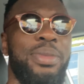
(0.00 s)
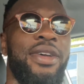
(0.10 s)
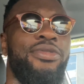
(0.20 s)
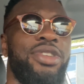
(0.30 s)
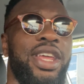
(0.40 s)

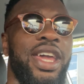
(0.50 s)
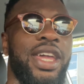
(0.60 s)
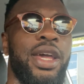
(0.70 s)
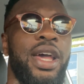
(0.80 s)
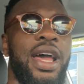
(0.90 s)
every
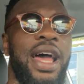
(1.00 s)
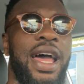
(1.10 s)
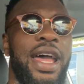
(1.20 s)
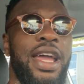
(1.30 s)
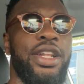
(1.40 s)
day
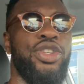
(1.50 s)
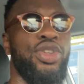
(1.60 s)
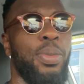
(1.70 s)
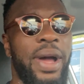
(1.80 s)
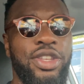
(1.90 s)
and, you
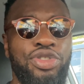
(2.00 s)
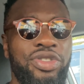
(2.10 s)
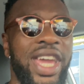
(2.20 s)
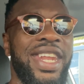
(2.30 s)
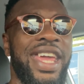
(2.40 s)
know, by
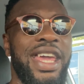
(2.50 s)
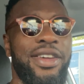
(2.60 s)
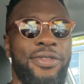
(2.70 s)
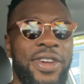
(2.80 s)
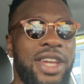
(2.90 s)
training
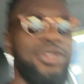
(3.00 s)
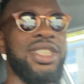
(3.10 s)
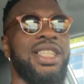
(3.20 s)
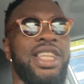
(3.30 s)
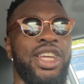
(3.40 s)

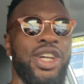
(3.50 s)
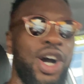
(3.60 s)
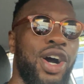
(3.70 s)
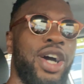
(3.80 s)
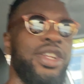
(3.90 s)
vigorously and
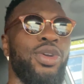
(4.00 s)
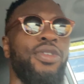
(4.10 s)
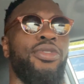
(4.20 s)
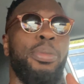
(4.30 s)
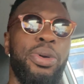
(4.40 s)
hard and
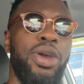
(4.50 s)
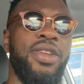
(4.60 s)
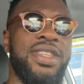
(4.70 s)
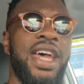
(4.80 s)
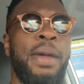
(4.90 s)
over a period
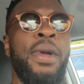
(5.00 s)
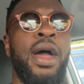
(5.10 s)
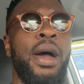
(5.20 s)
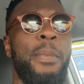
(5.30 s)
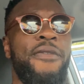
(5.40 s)
of time.
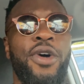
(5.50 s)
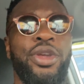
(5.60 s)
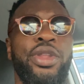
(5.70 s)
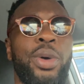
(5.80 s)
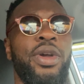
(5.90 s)
Before
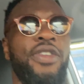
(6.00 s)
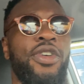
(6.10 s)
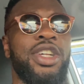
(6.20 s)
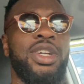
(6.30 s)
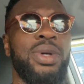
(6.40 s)
you know it, you've
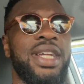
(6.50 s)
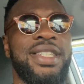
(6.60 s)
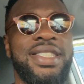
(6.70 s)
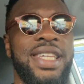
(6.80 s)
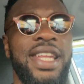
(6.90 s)
got someone that's
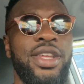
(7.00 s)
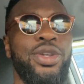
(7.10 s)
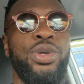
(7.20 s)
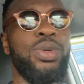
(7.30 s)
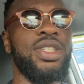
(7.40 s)
skinny
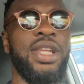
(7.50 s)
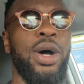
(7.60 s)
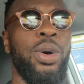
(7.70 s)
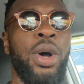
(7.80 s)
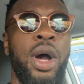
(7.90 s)
who is
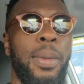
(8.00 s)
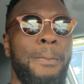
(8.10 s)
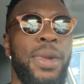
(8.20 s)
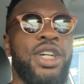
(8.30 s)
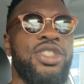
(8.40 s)
now
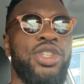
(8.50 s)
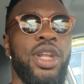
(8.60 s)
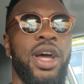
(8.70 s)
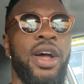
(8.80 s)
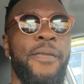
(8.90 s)

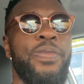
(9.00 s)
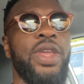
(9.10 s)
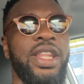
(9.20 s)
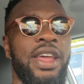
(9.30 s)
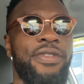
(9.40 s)
muscular
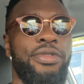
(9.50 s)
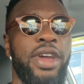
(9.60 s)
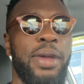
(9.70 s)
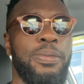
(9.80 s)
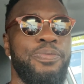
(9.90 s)
in their
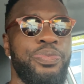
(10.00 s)
frame.